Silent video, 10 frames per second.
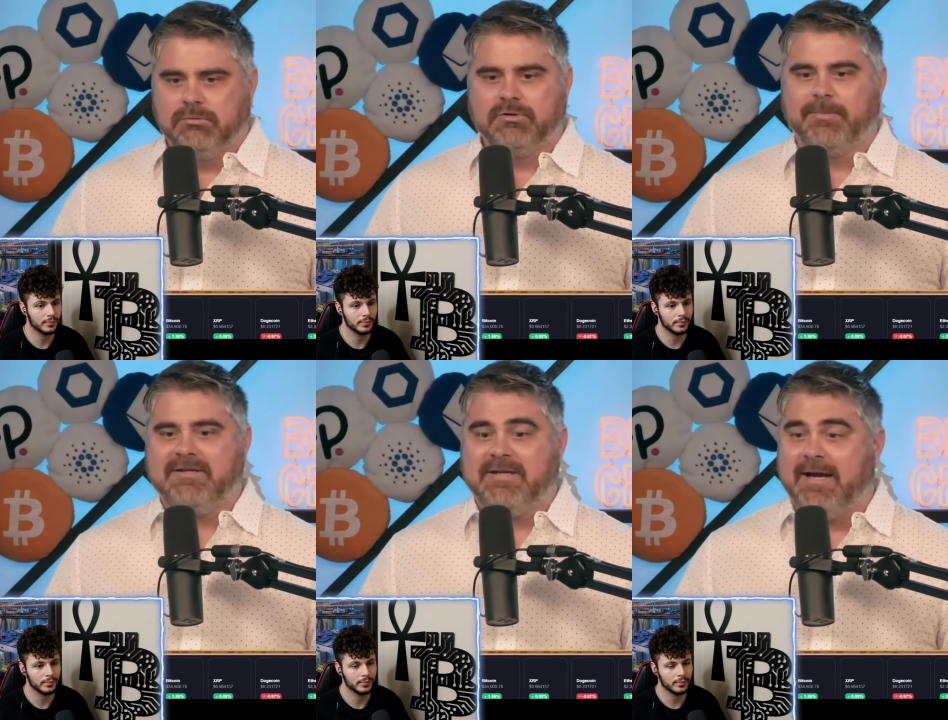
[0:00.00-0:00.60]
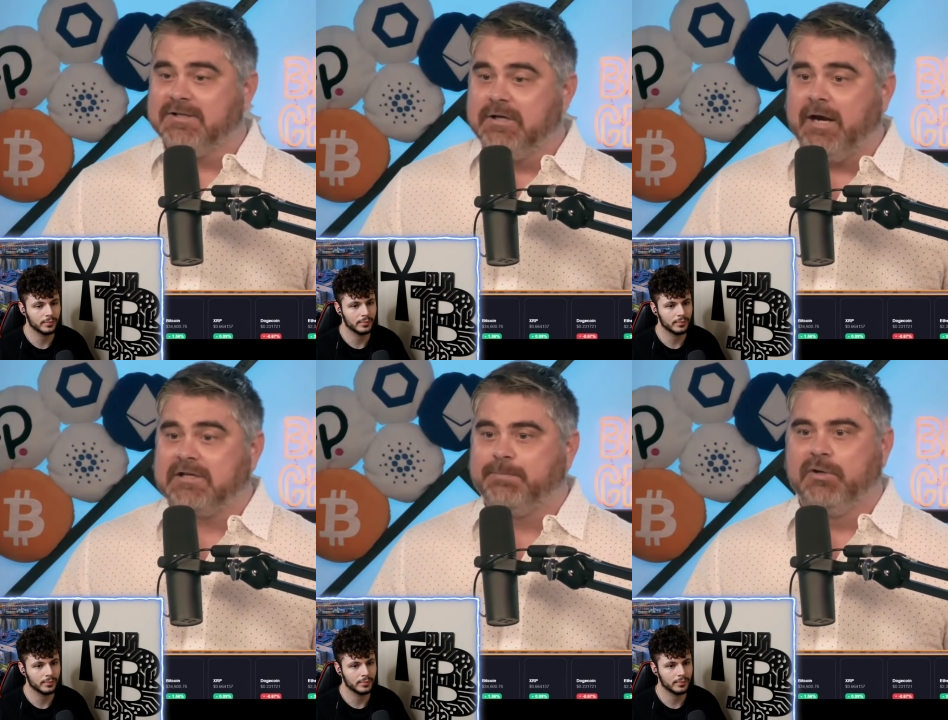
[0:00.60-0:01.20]
Speaker 1: Somebody said it's not
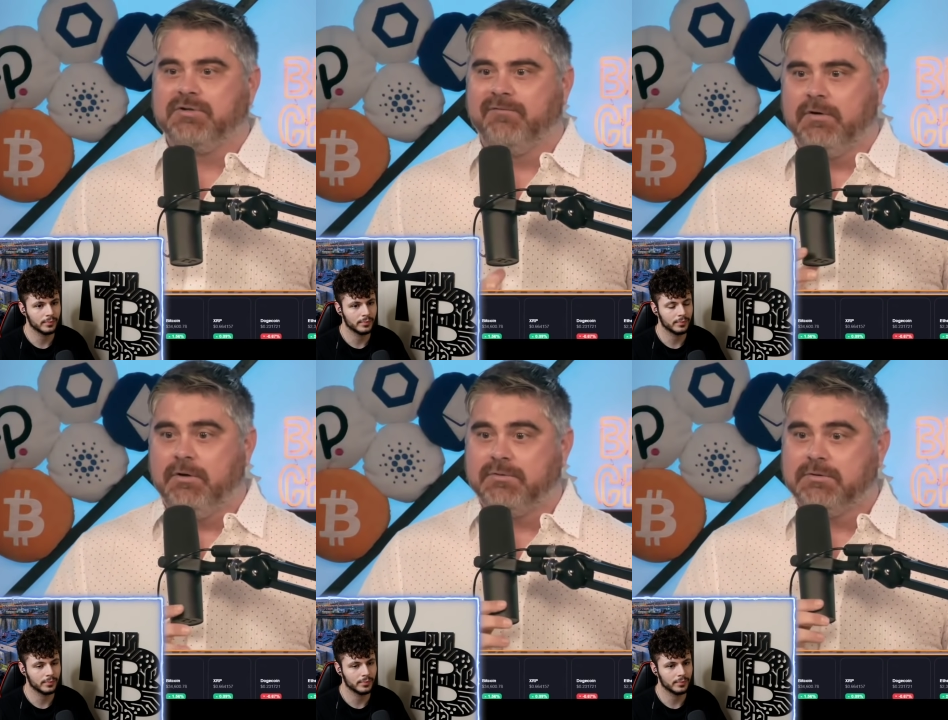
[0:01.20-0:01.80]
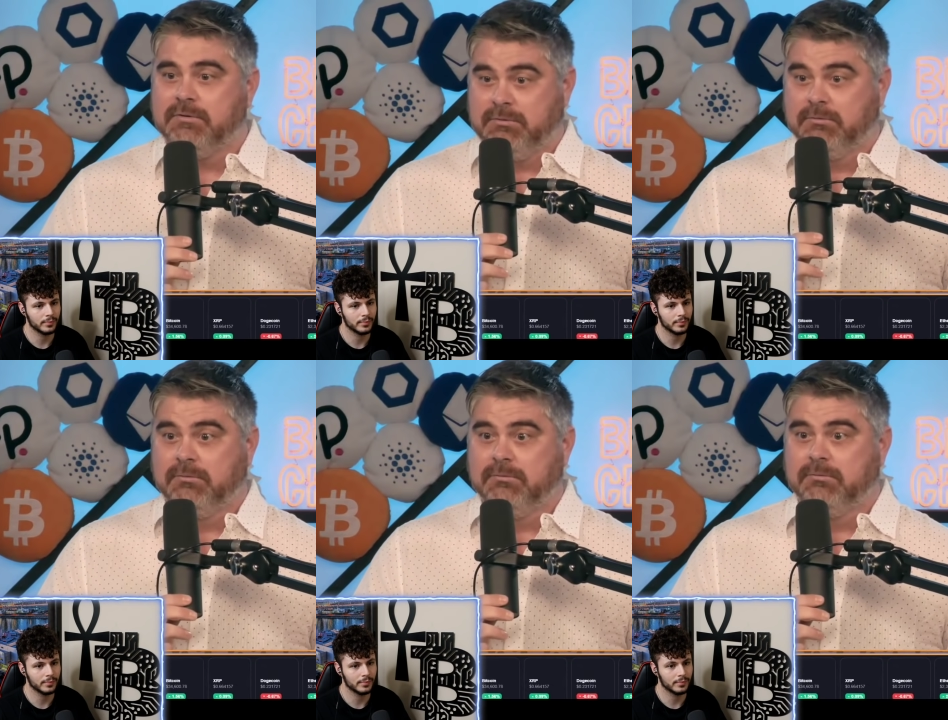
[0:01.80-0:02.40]
explosive news.
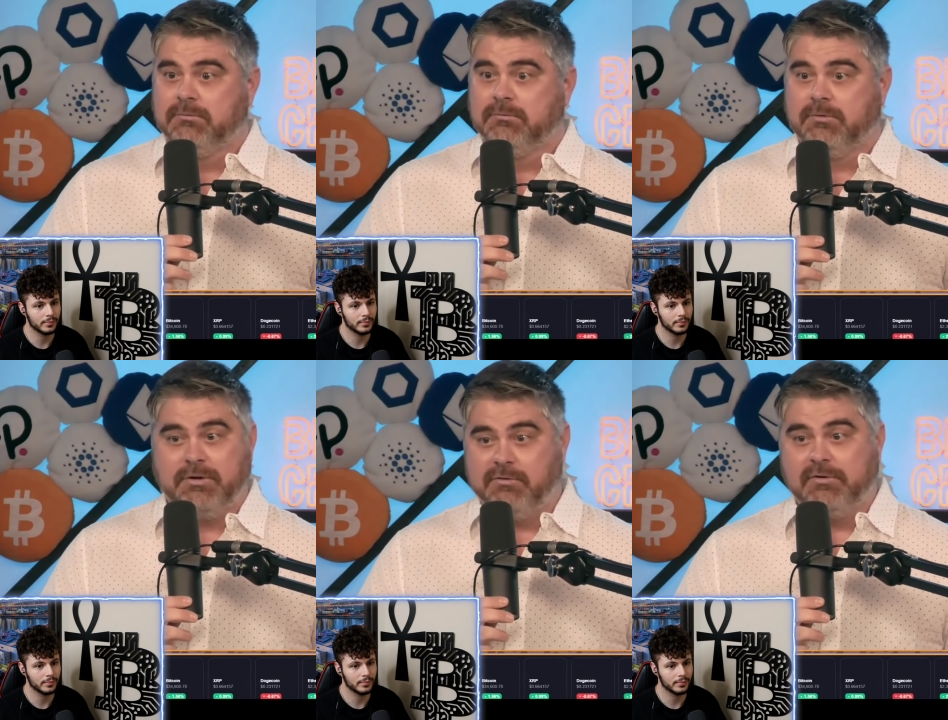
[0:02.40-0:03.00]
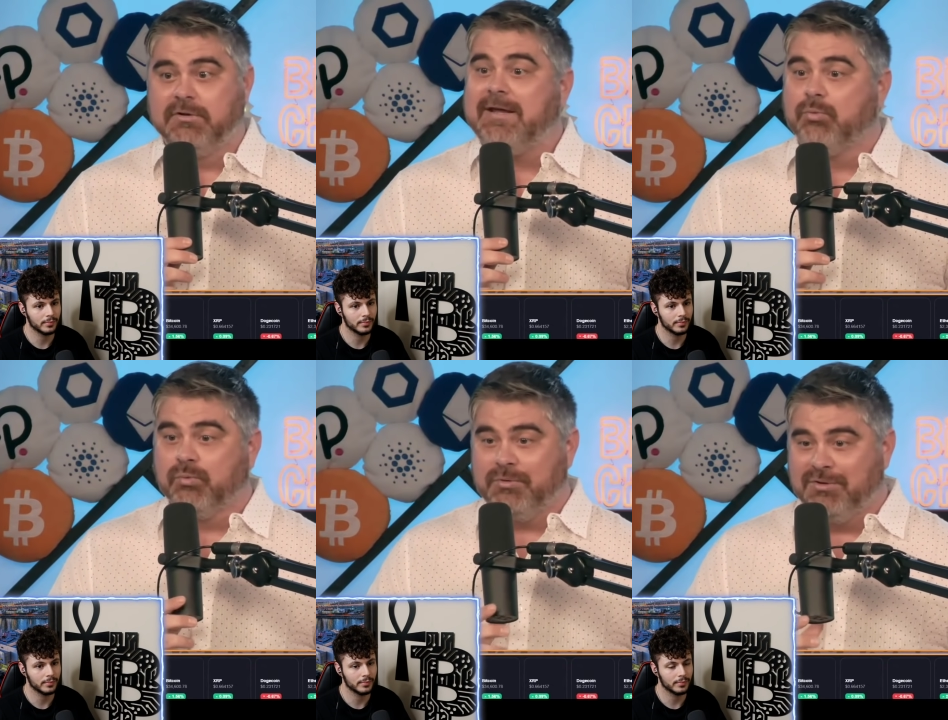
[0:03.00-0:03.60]
You, you
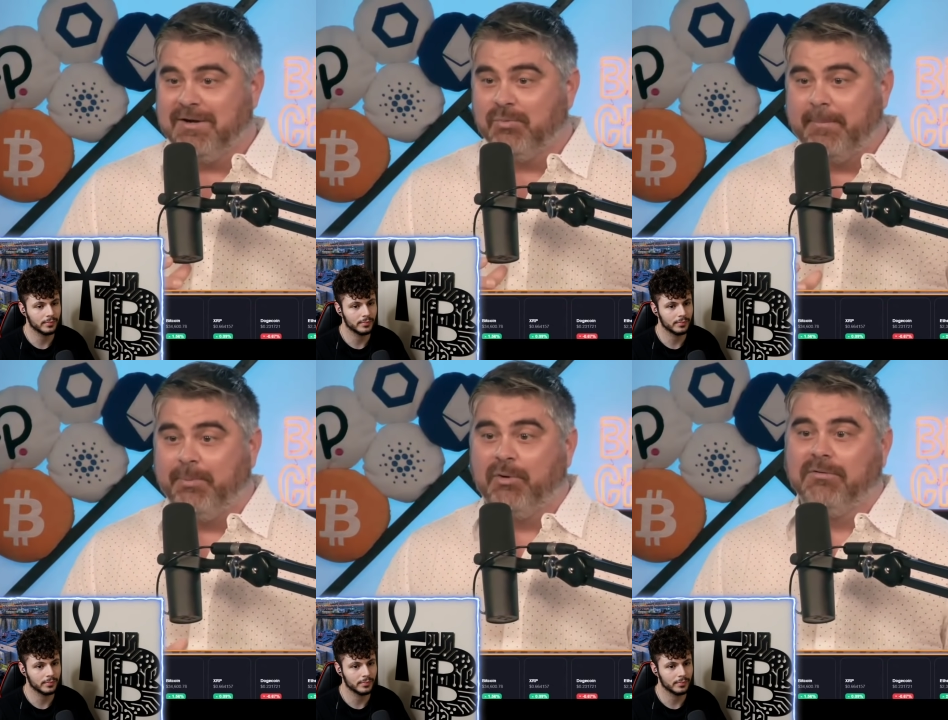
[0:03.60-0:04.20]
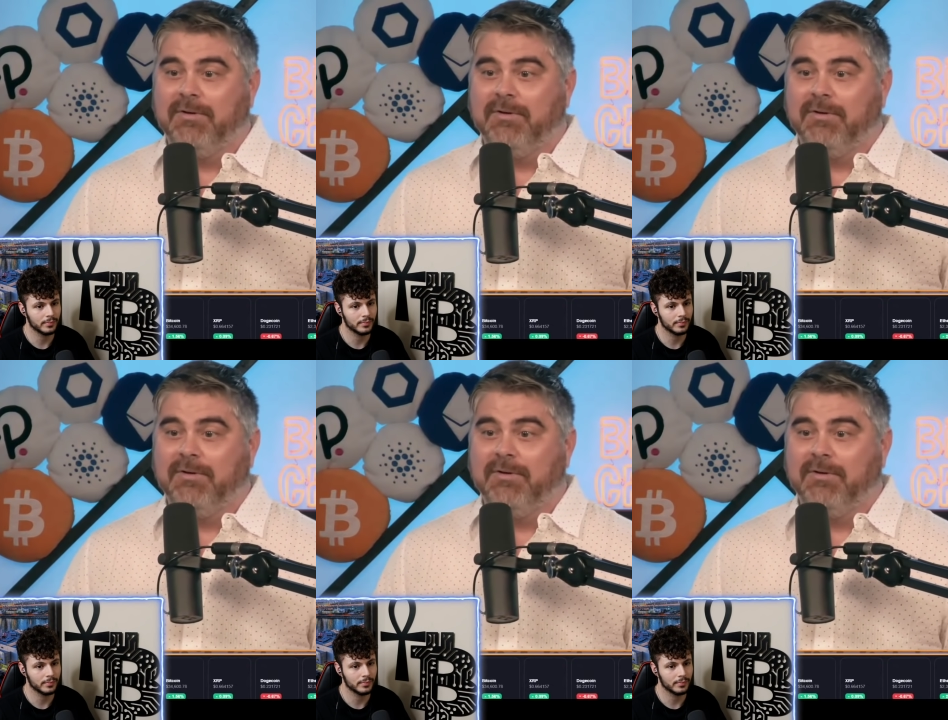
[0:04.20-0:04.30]
think you think Ripple